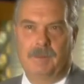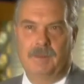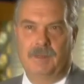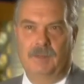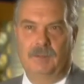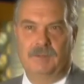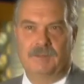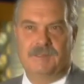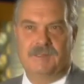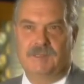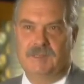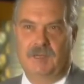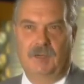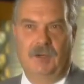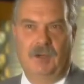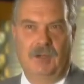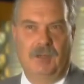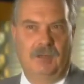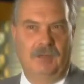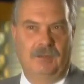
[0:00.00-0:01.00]
You know, it's the
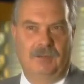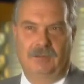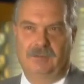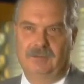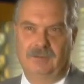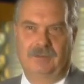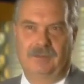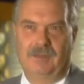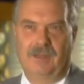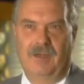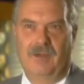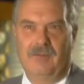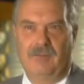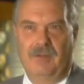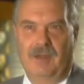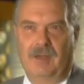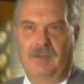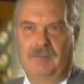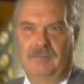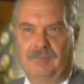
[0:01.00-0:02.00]
all
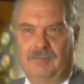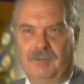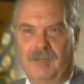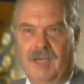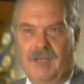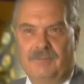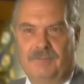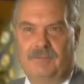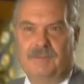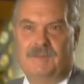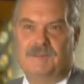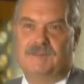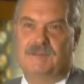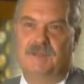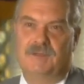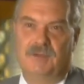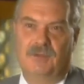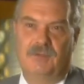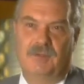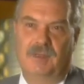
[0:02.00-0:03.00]
of life is
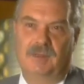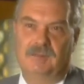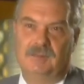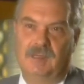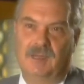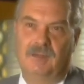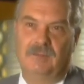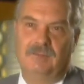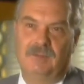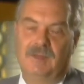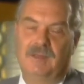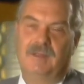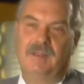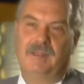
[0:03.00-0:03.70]
to know that love.